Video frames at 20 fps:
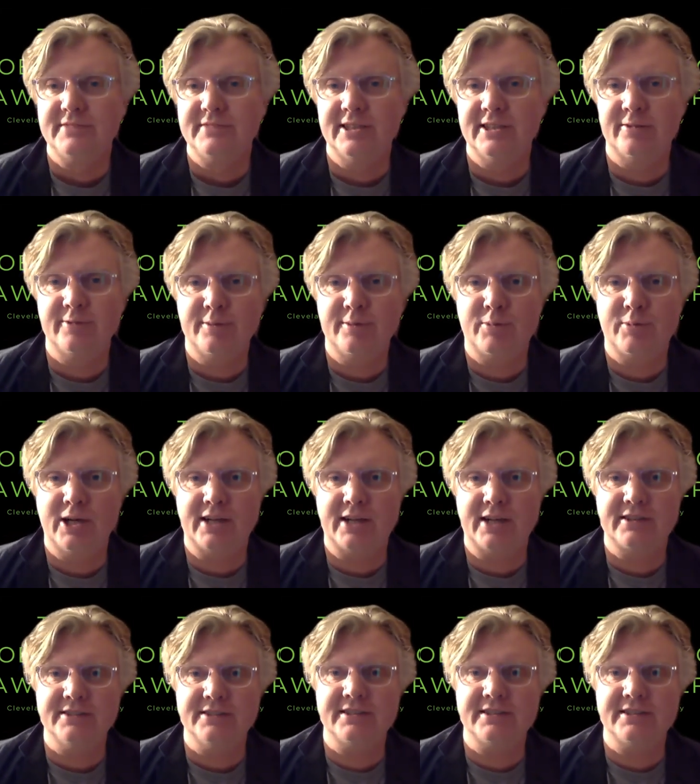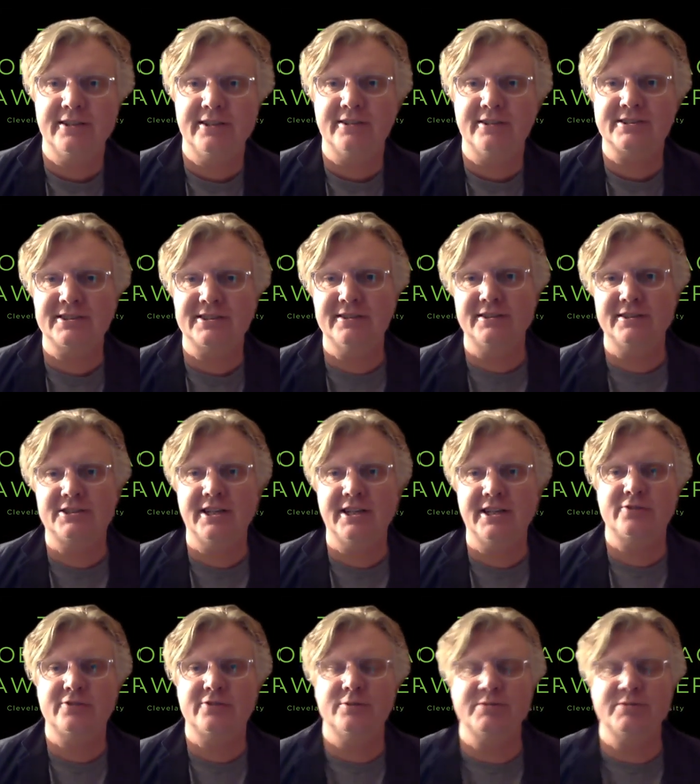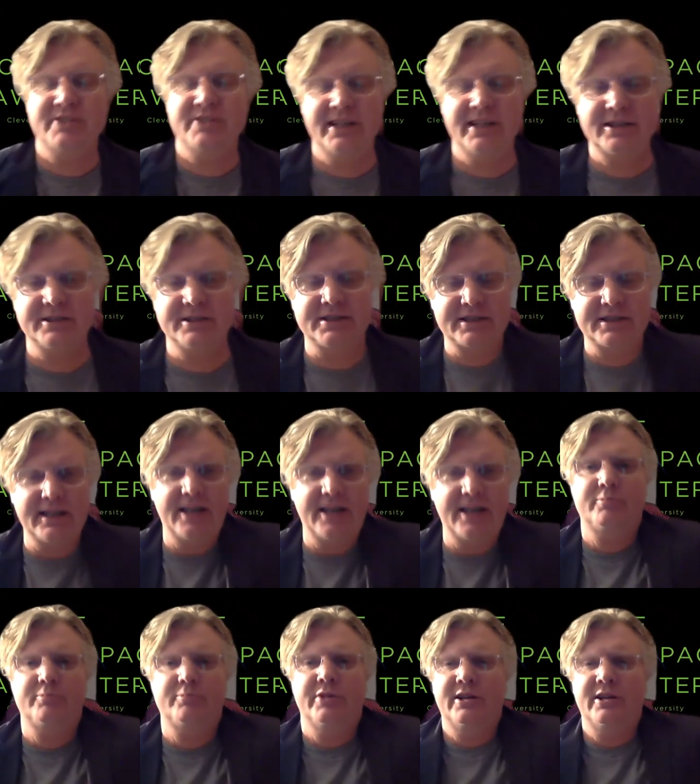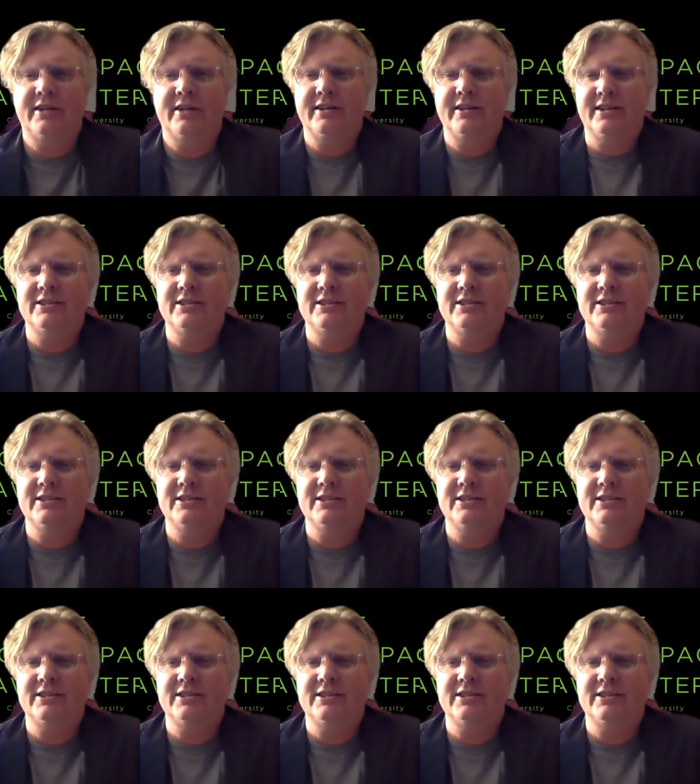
if we practice here. It's going to change from state to state, but I think